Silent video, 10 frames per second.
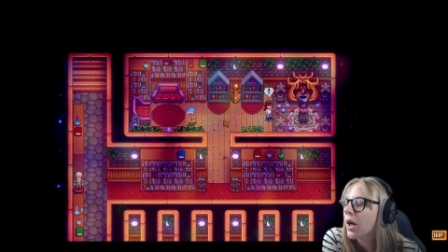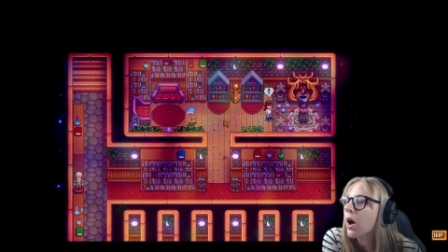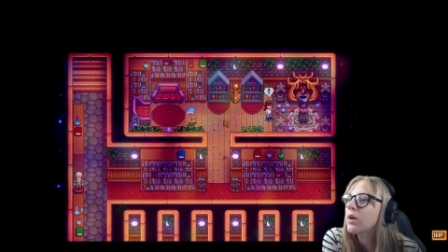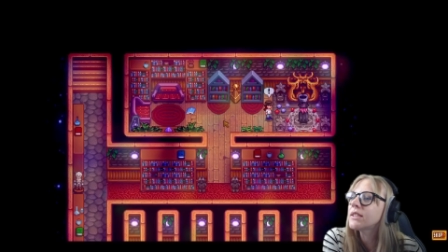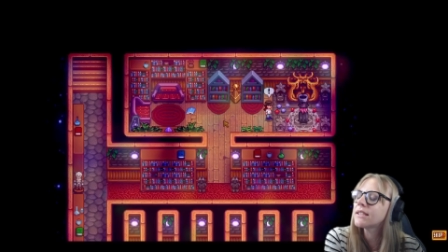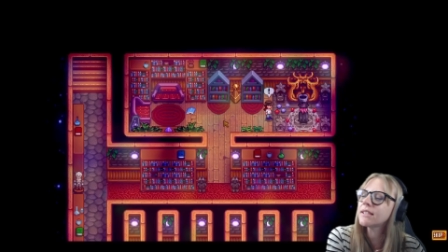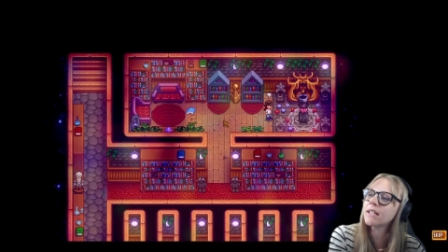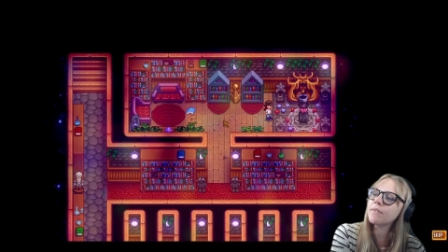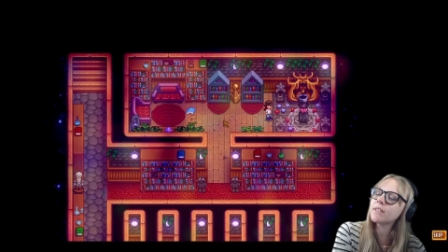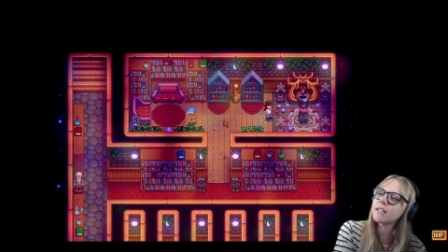Oh, does this
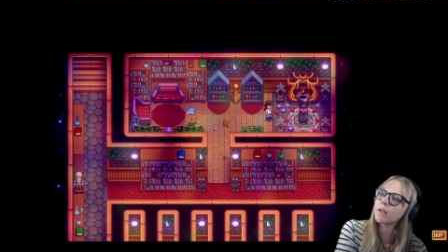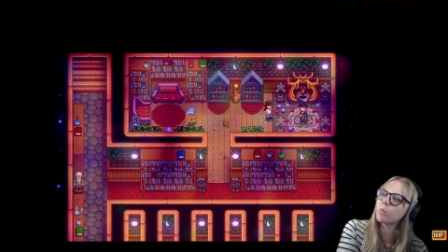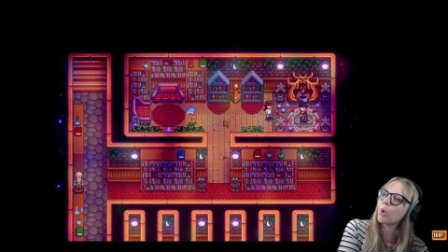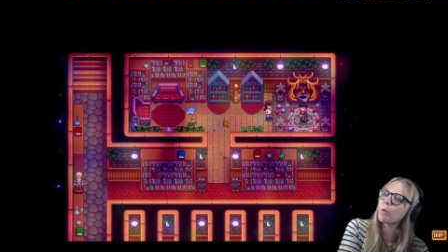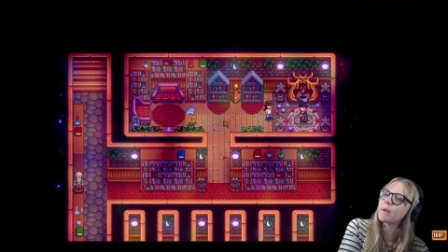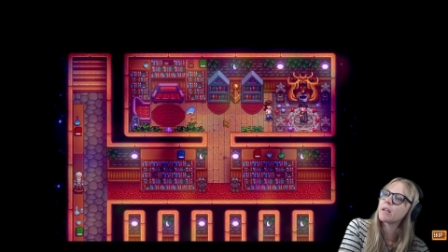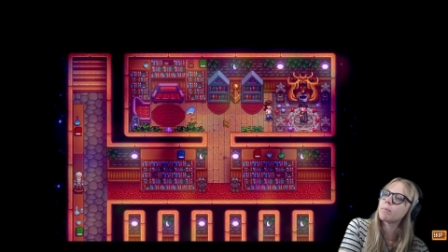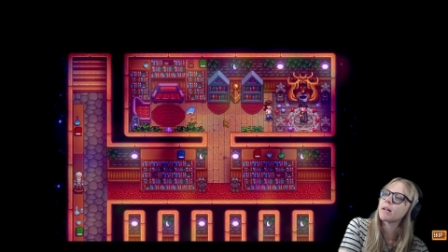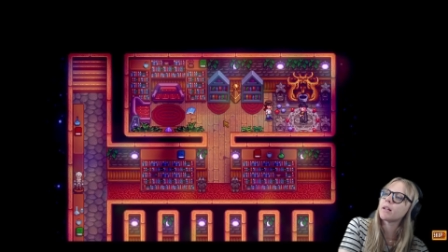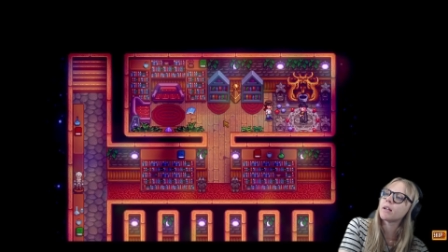give us, like, warping
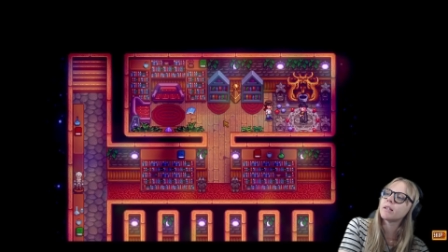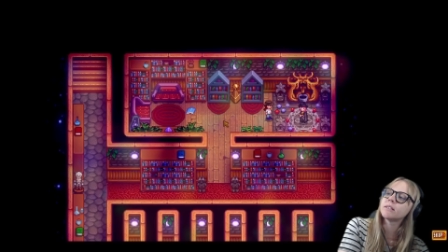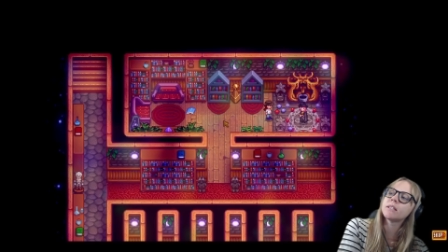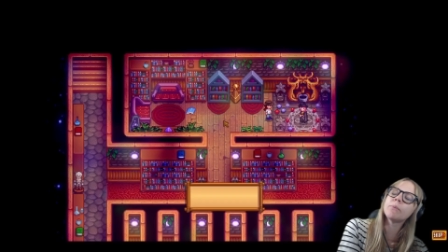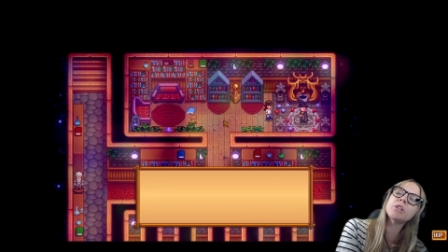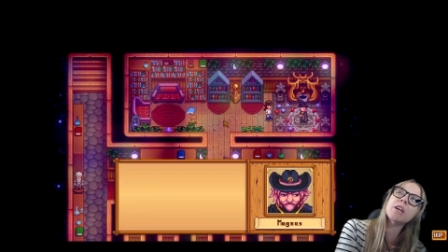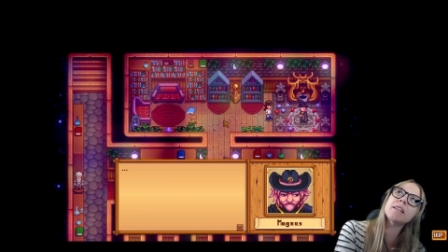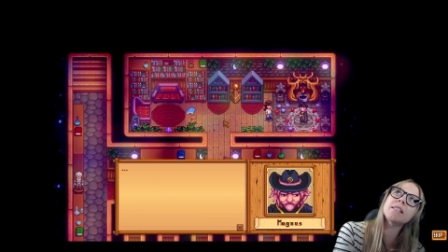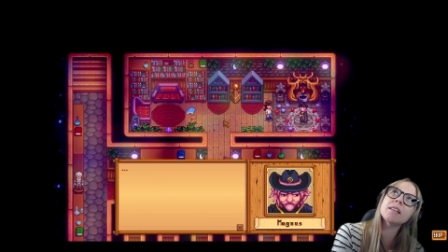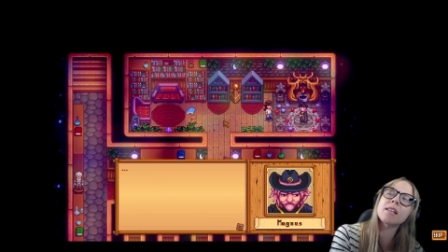abilities? In which
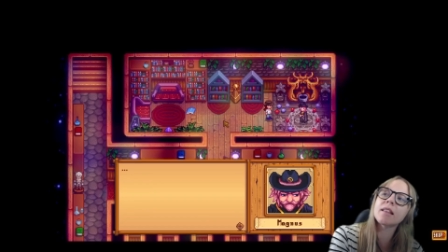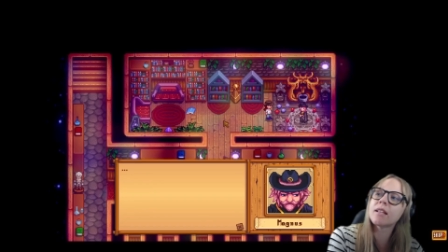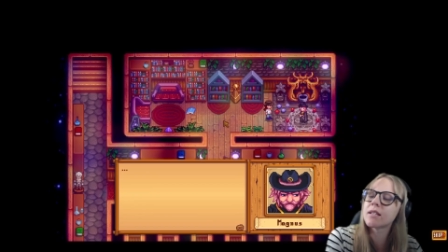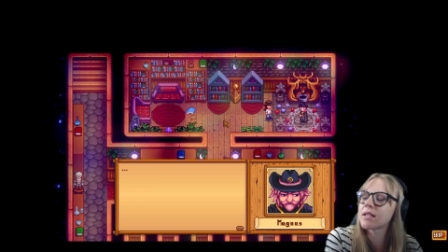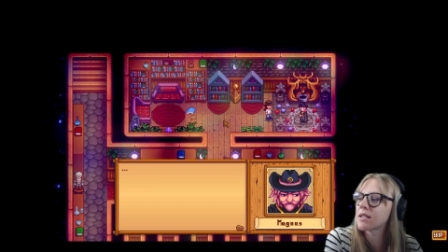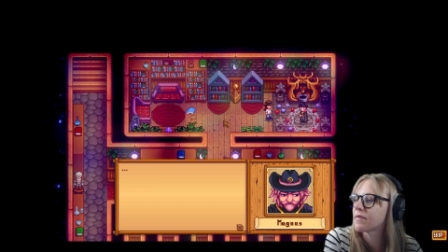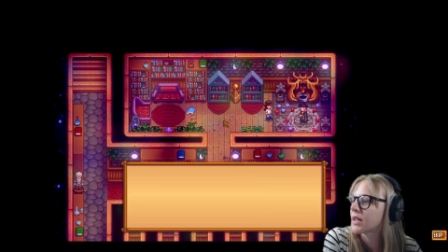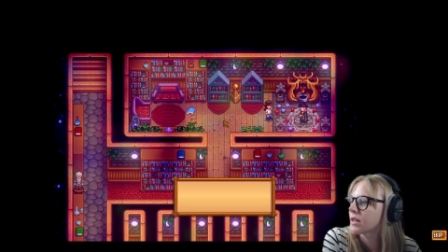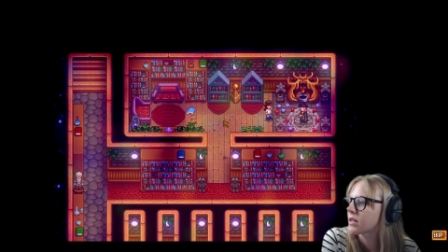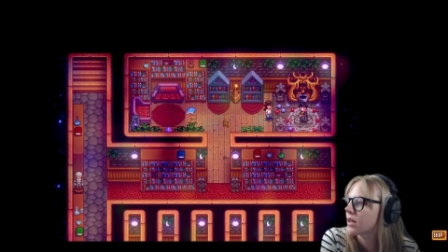case, yes, I think this is
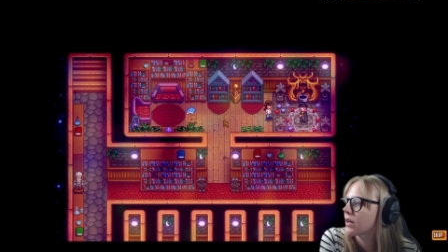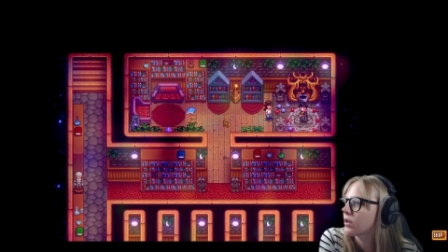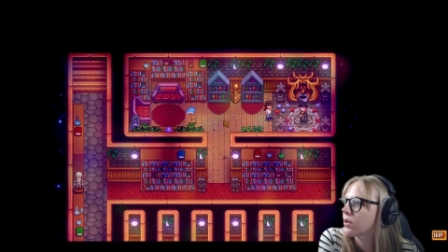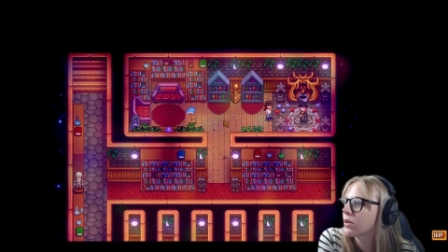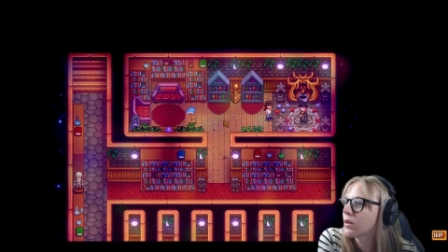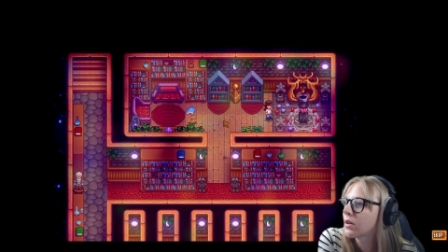vanilla Stardew.